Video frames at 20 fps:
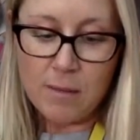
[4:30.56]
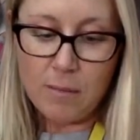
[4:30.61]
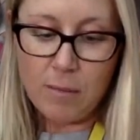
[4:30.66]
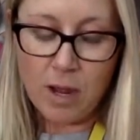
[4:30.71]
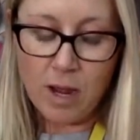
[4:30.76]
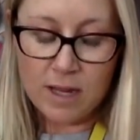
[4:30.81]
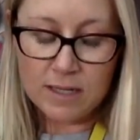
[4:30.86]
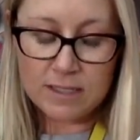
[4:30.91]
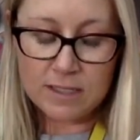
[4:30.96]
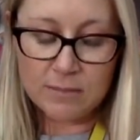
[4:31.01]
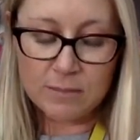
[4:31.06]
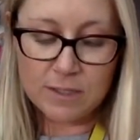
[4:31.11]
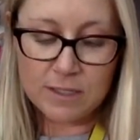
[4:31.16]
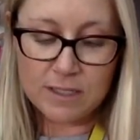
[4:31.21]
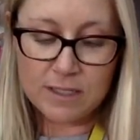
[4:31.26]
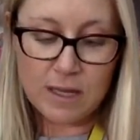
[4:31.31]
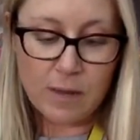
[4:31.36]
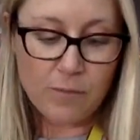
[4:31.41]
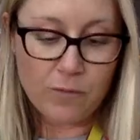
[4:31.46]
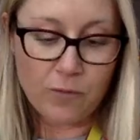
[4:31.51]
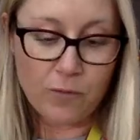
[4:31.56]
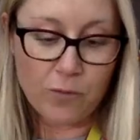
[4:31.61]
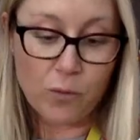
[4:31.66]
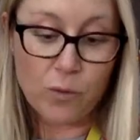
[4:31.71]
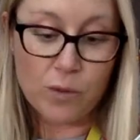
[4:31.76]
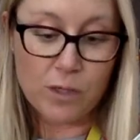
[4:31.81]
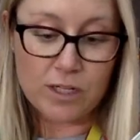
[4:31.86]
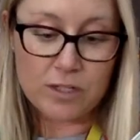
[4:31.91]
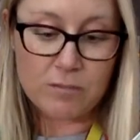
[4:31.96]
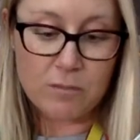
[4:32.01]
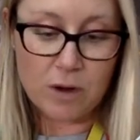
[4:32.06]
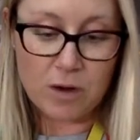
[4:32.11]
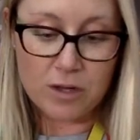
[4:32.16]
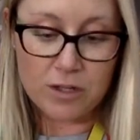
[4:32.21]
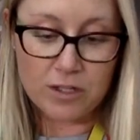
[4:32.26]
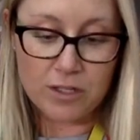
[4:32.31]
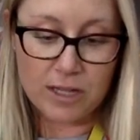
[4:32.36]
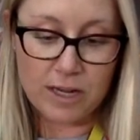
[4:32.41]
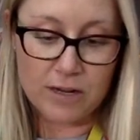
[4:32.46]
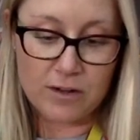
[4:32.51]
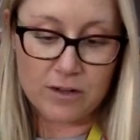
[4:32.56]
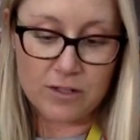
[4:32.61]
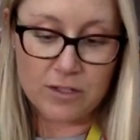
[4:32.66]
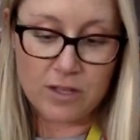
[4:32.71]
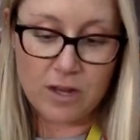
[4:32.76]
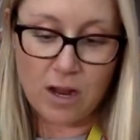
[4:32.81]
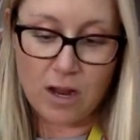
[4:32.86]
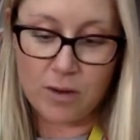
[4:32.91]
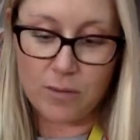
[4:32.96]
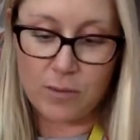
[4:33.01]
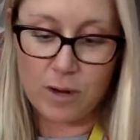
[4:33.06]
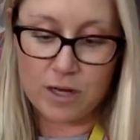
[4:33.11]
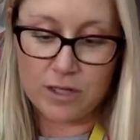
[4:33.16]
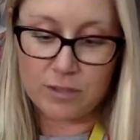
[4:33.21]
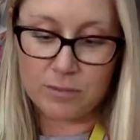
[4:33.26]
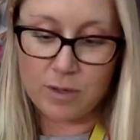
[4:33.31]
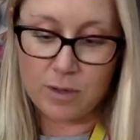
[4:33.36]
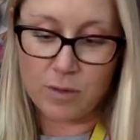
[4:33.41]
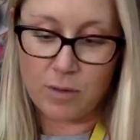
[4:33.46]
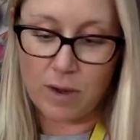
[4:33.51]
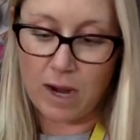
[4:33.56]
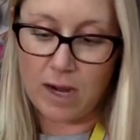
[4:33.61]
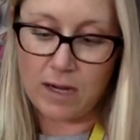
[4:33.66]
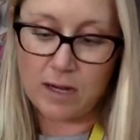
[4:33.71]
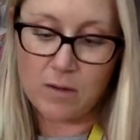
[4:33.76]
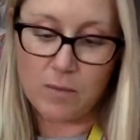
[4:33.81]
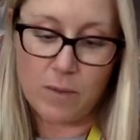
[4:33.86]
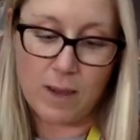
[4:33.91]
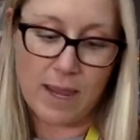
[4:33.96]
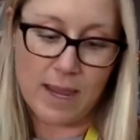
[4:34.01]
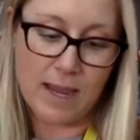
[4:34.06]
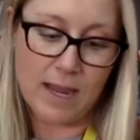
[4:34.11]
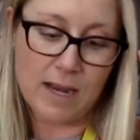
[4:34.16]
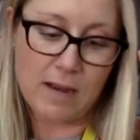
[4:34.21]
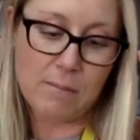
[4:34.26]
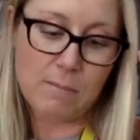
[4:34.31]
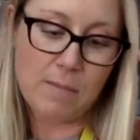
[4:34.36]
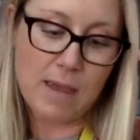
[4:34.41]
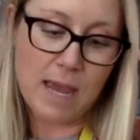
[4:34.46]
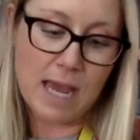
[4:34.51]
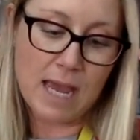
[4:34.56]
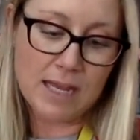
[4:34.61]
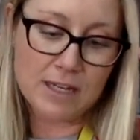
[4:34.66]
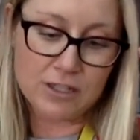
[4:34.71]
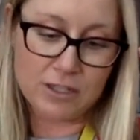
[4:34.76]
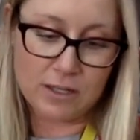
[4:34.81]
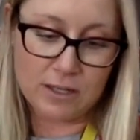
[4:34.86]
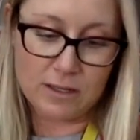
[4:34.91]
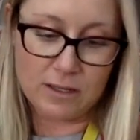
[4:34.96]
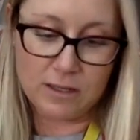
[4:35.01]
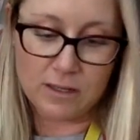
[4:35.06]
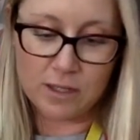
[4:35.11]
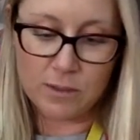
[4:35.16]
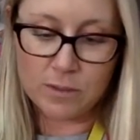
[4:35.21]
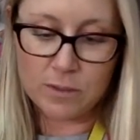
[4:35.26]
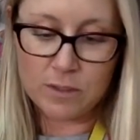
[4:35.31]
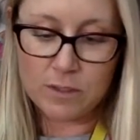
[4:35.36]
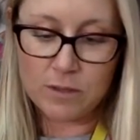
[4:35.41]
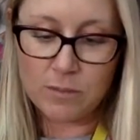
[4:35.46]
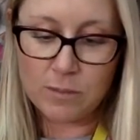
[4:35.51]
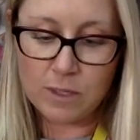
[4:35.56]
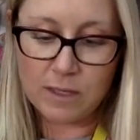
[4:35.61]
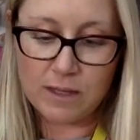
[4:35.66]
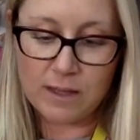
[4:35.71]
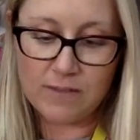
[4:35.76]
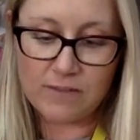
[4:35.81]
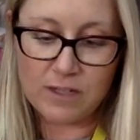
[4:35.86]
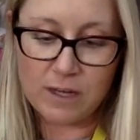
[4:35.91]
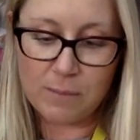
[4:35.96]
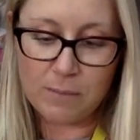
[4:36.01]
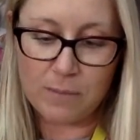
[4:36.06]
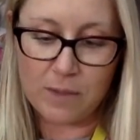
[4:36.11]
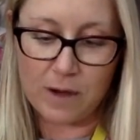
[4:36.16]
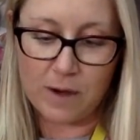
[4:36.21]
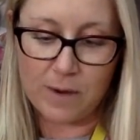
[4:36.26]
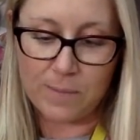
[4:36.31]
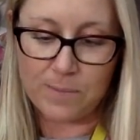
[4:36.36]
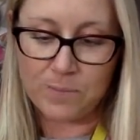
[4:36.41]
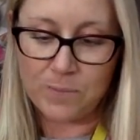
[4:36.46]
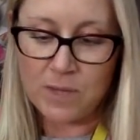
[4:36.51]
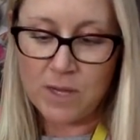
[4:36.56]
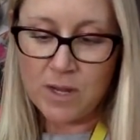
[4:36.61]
Possibly some foolish marshlander saw a regiment riding away and imagined that there was nobody left up there.